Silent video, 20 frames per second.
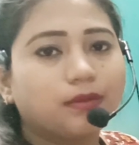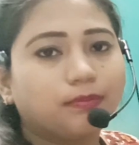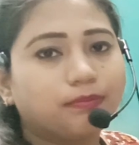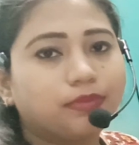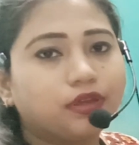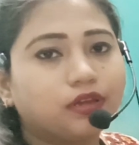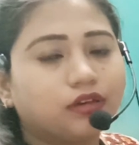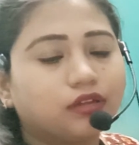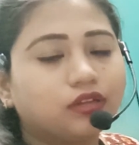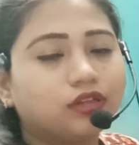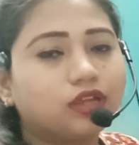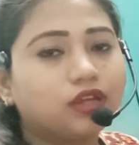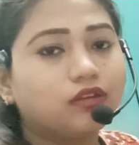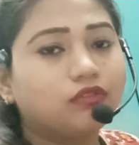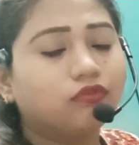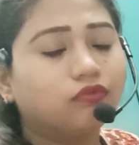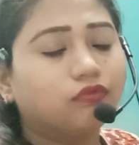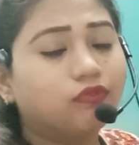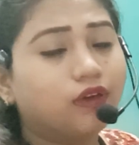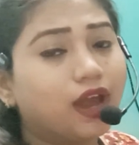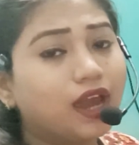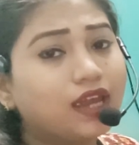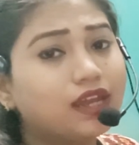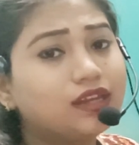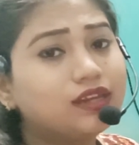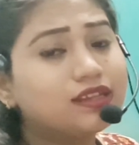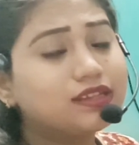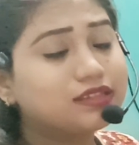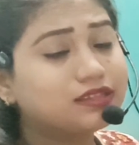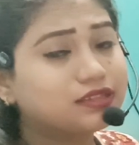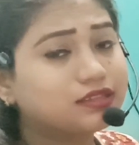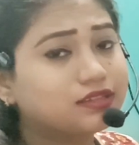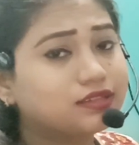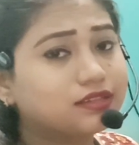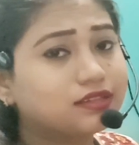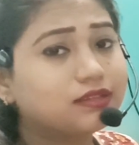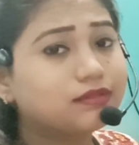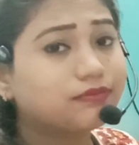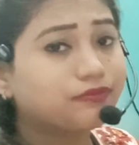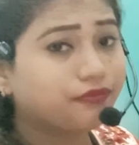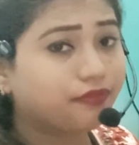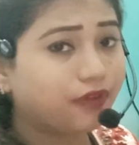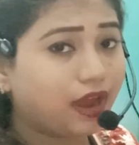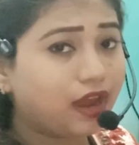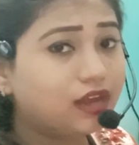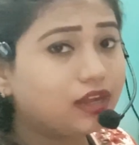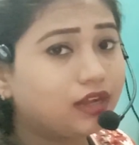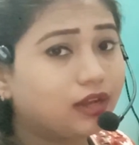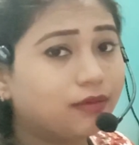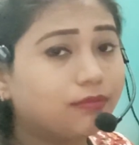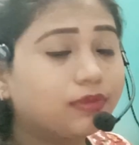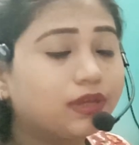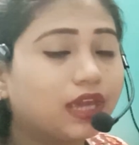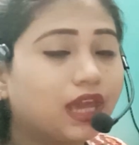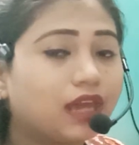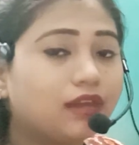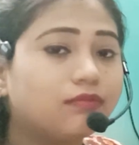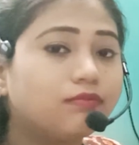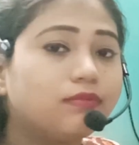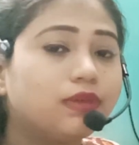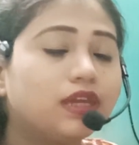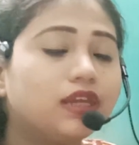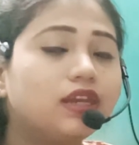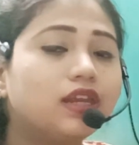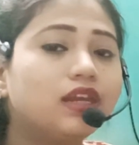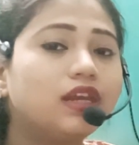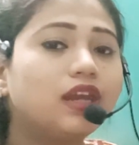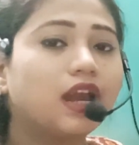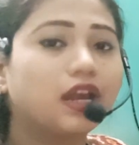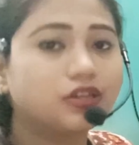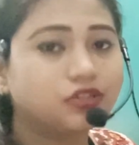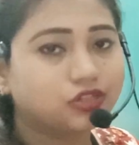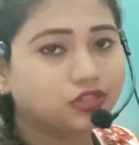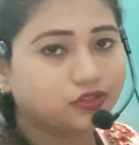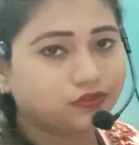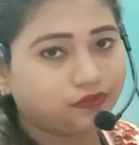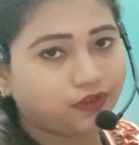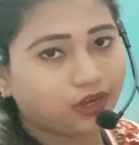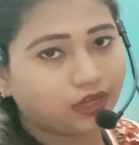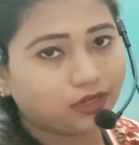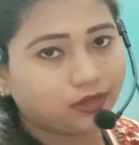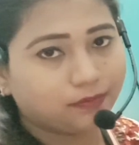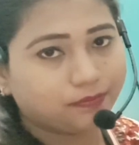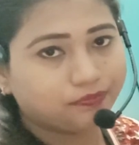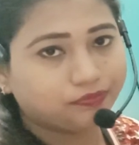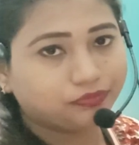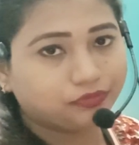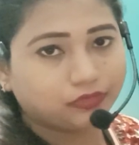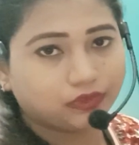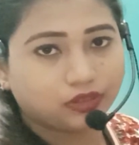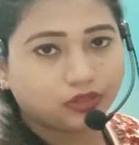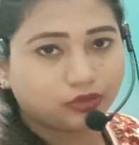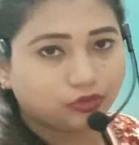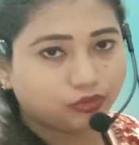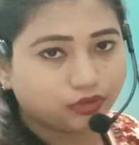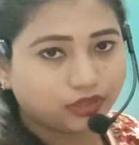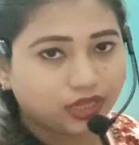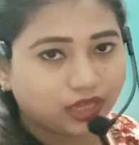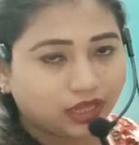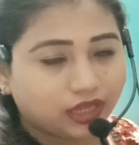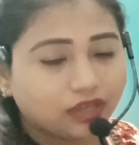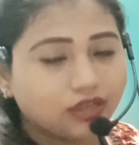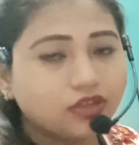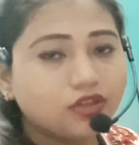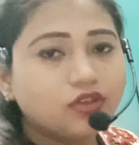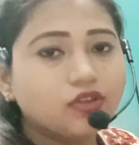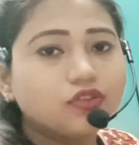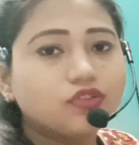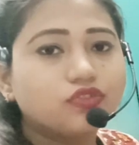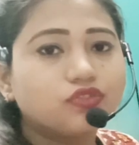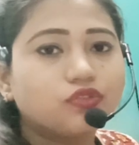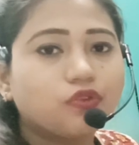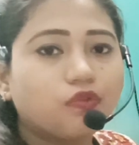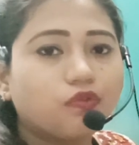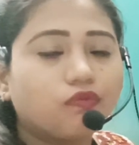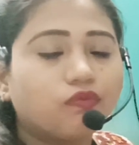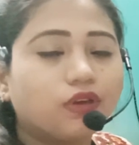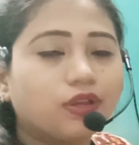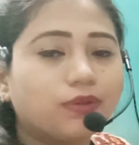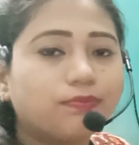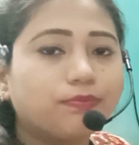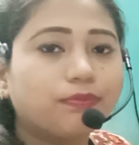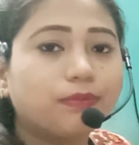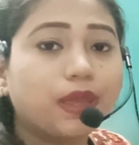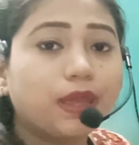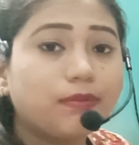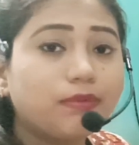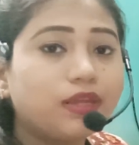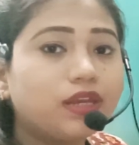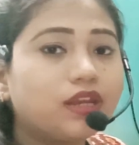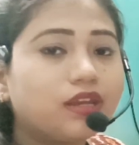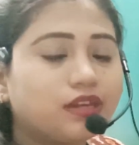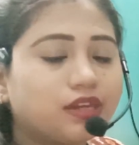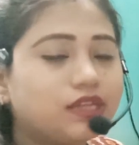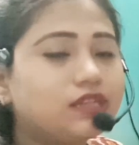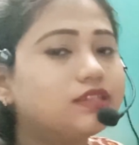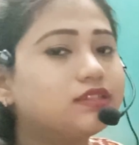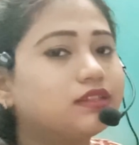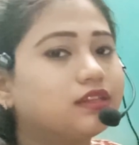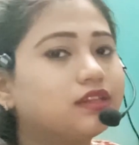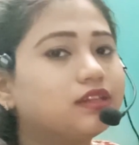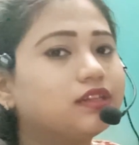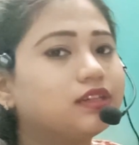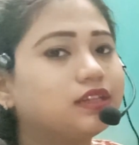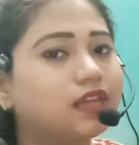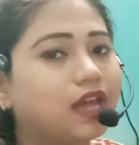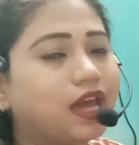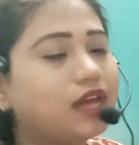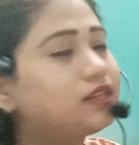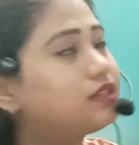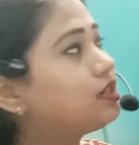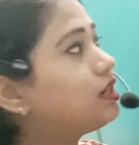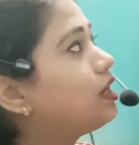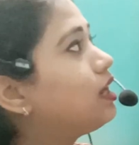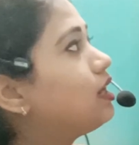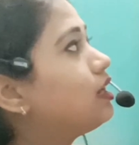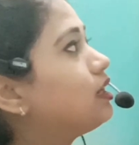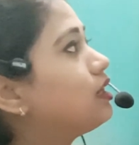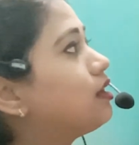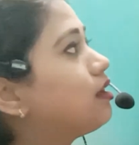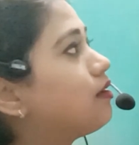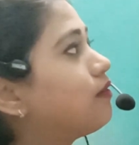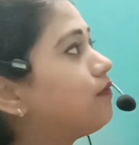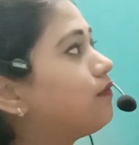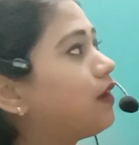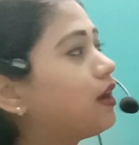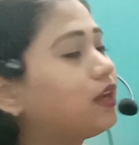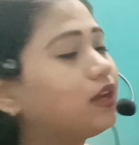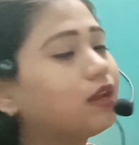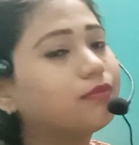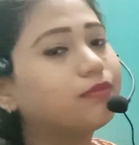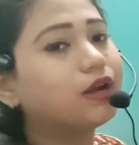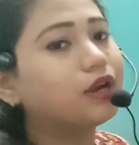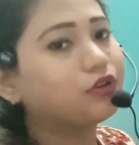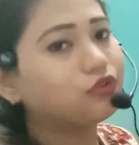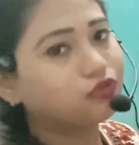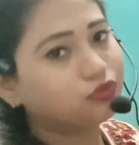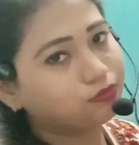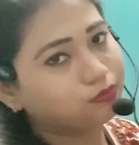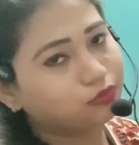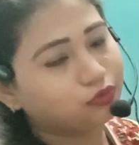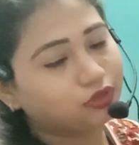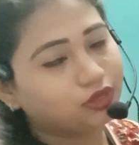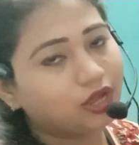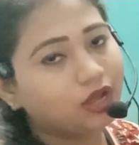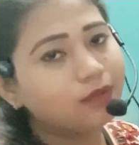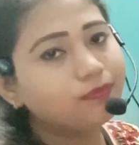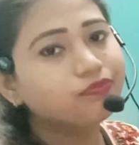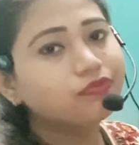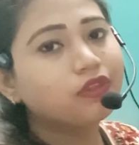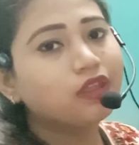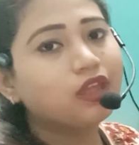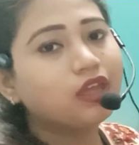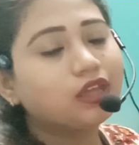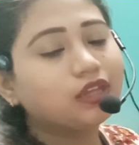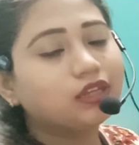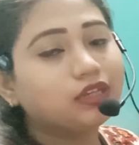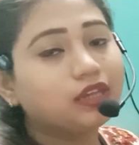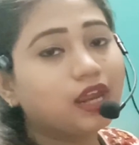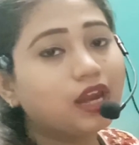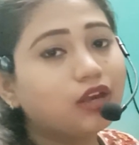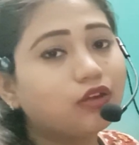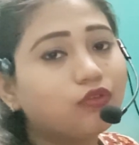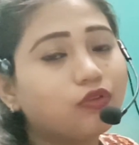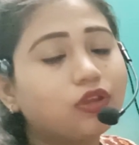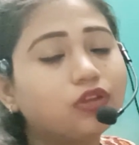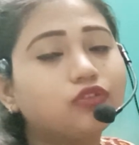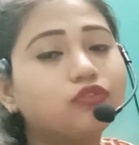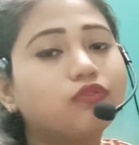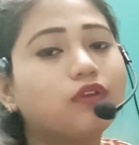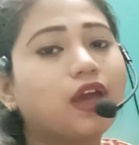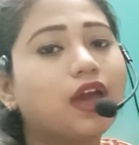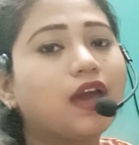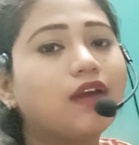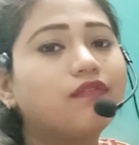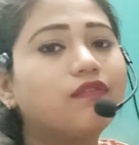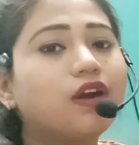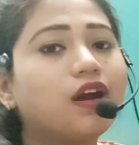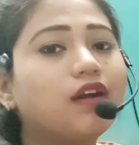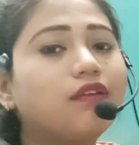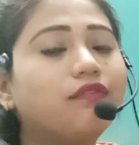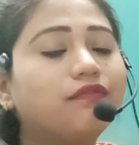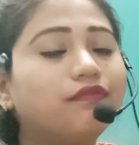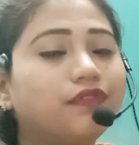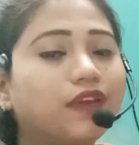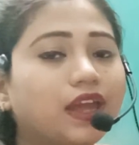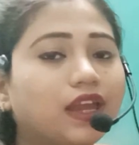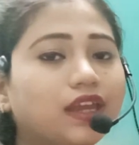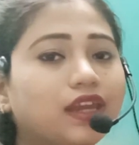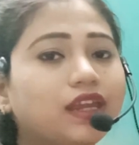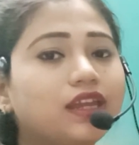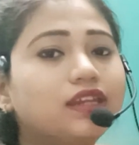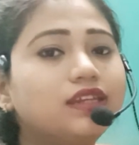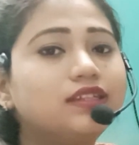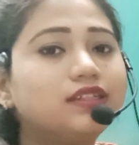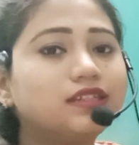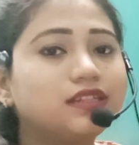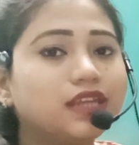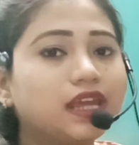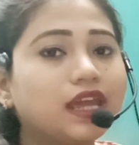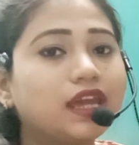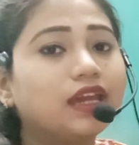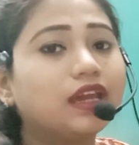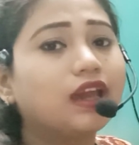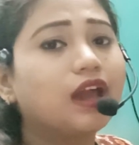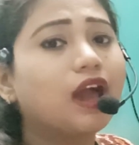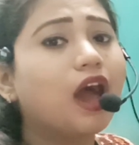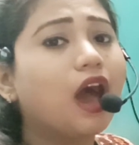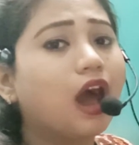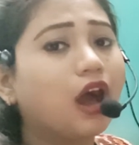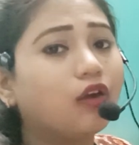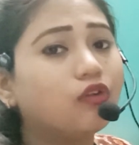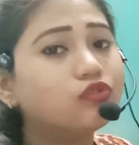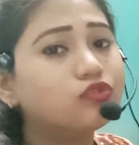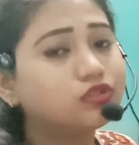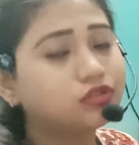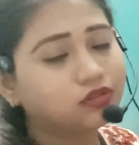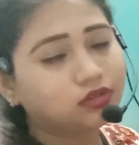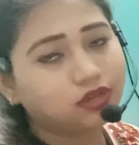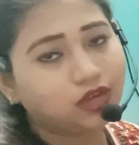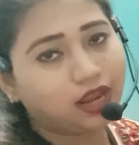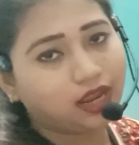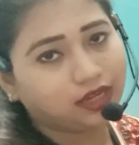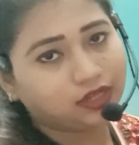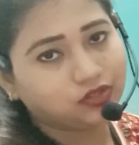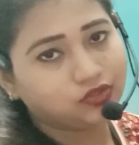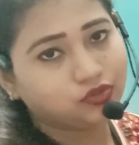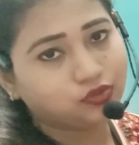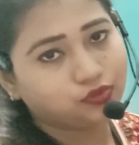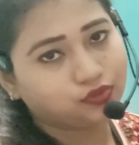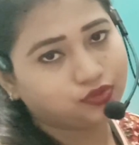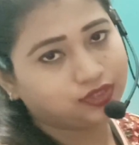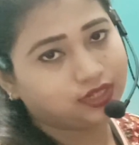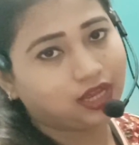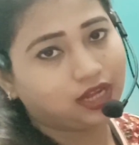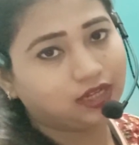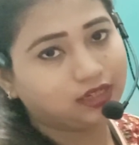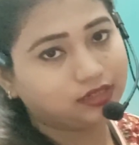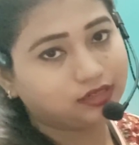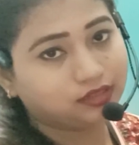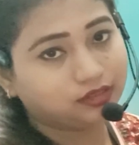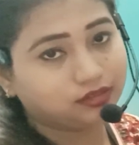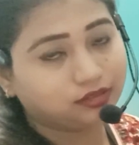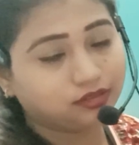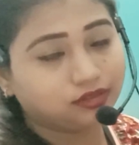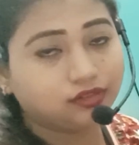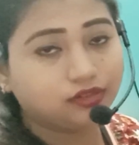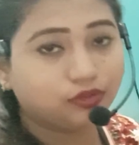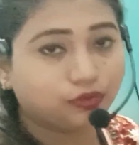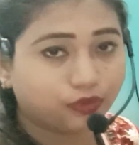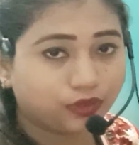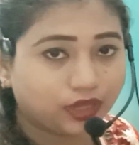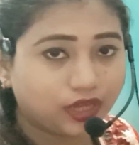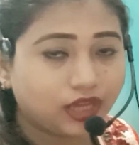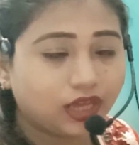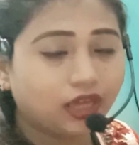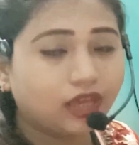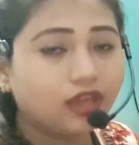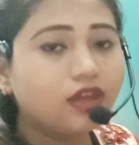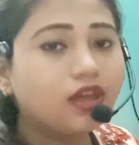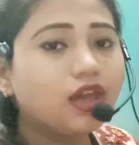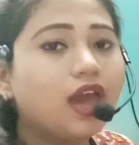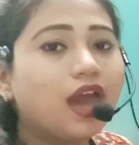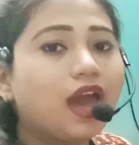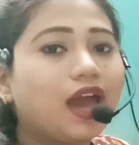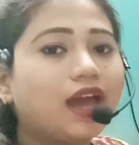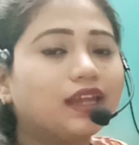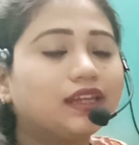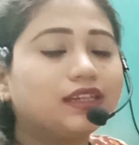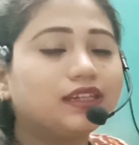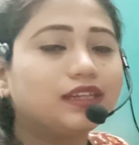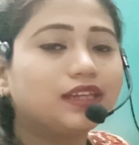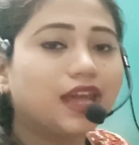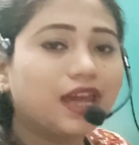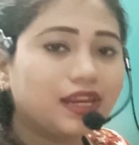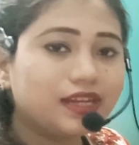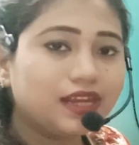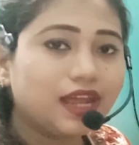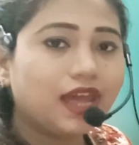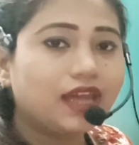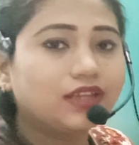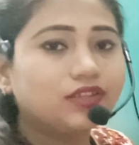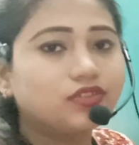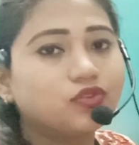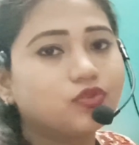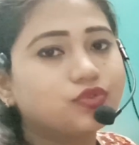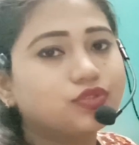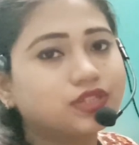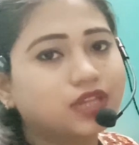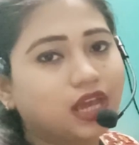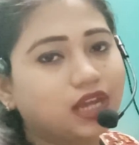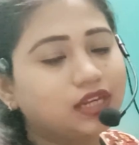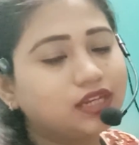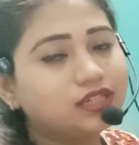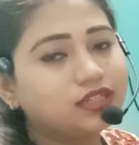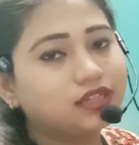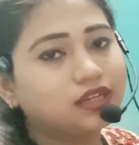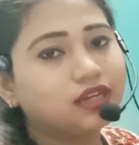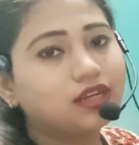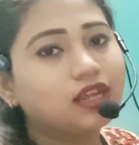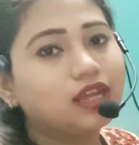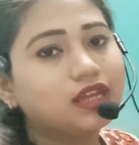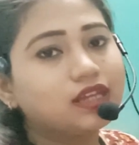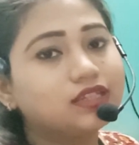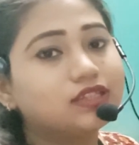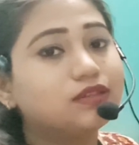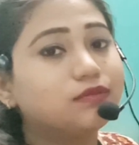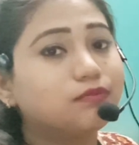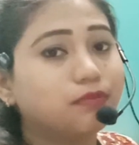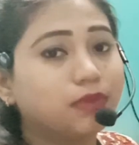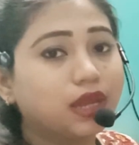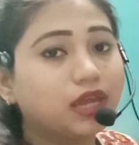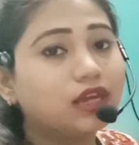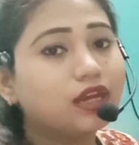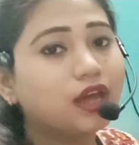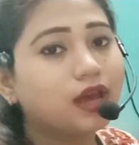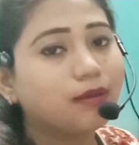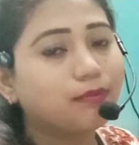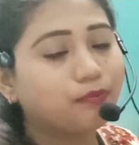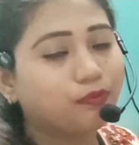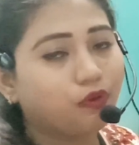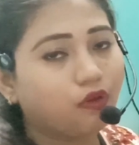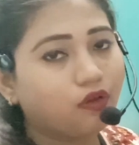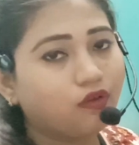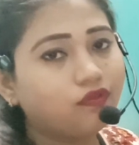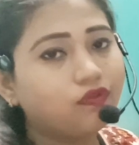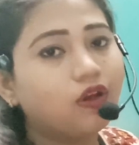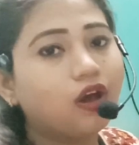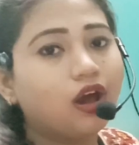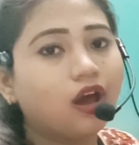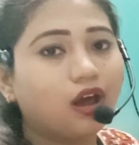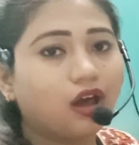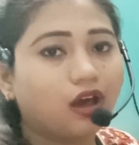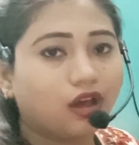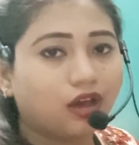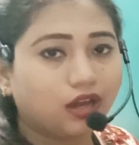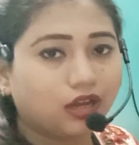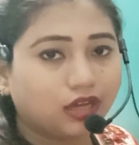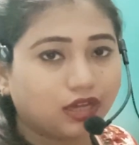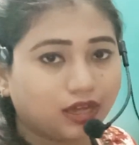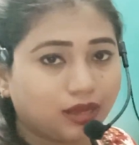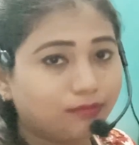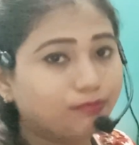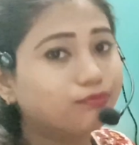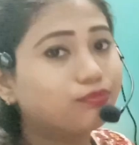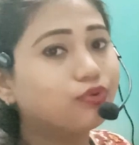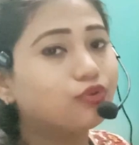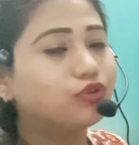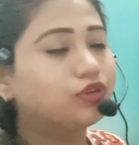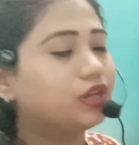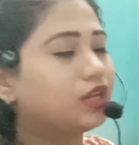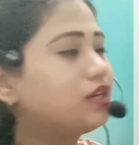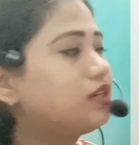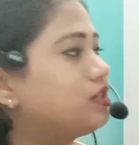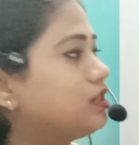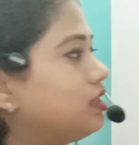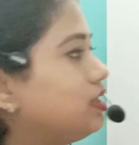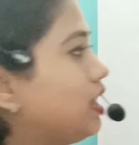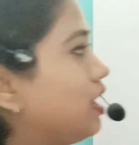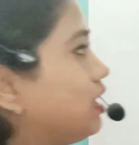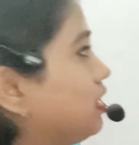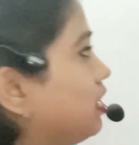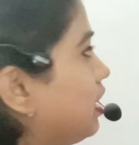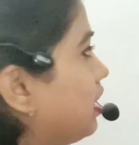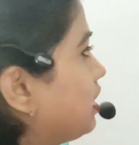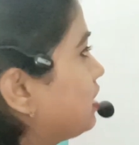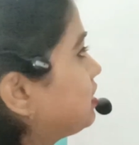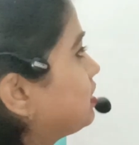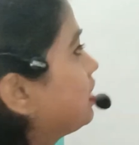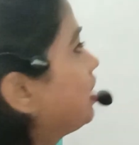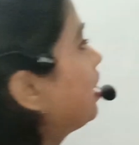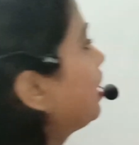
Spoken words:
appear that why this phylum can be the largest phylum. Okay, so what may be the reason that in the phylum Arthropoda they are going to have a very thick outer exoskeleton. Okay, and that exoskeleton is made up of a component that is